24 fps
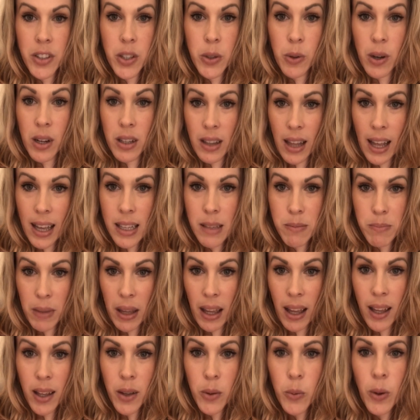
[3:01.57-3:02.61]
of you are like
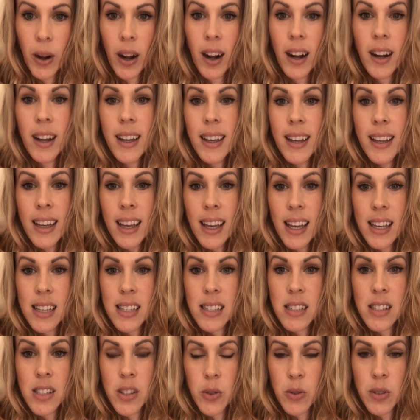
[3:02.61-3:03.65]
me, where
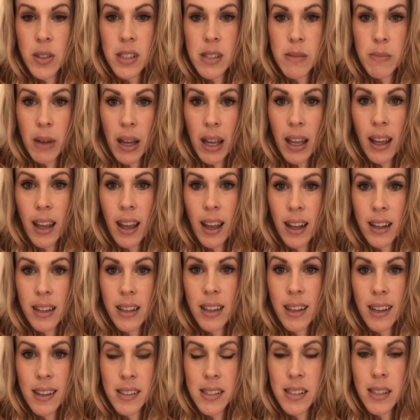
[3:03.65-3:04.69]
as soon as my
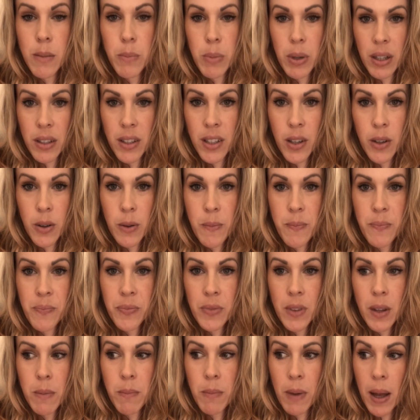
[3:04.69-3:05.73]
head hits the pillow,
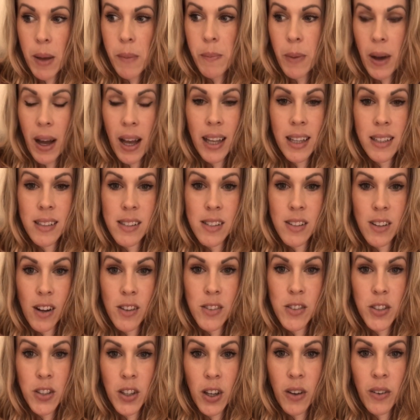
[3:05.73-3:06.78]
my mind
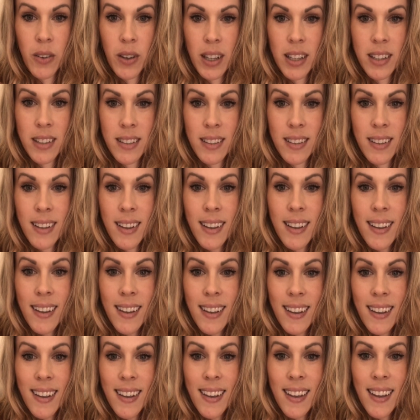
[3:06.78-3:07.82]
starts going
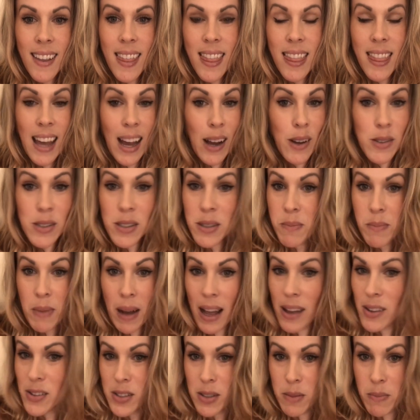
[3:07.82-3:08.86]
1,000
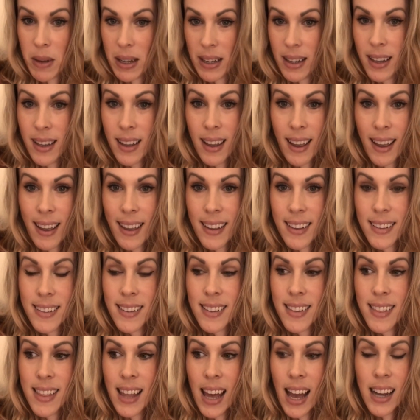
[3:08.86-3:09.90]
miles a minute,
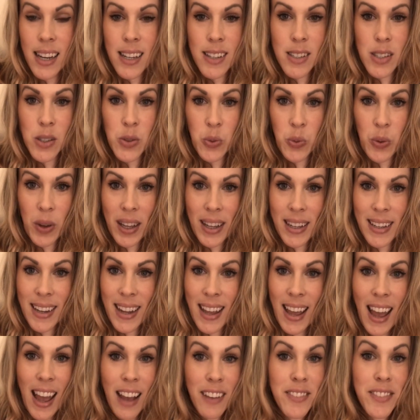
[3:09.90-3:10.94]
and that is
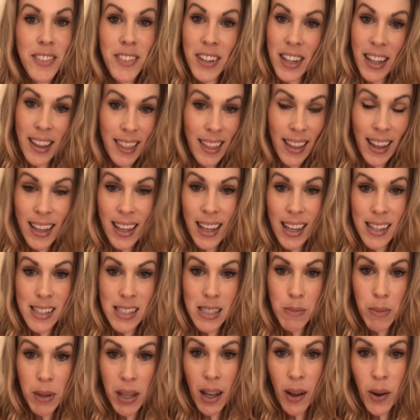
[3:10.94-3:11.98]
when everything
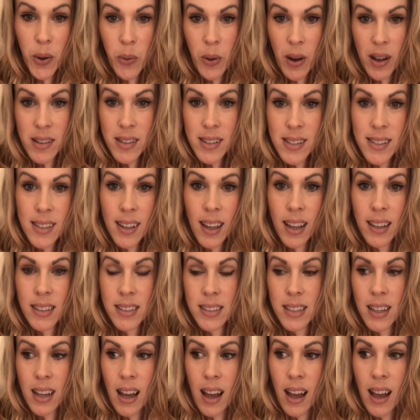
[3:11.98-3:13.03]
hits me at once,
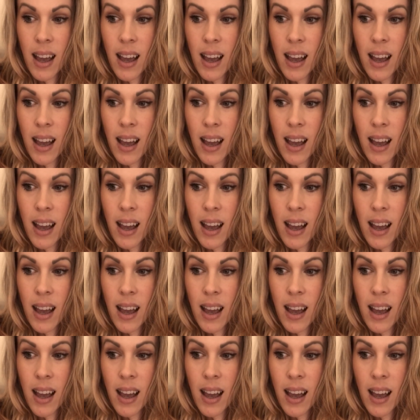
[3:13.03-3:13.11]
and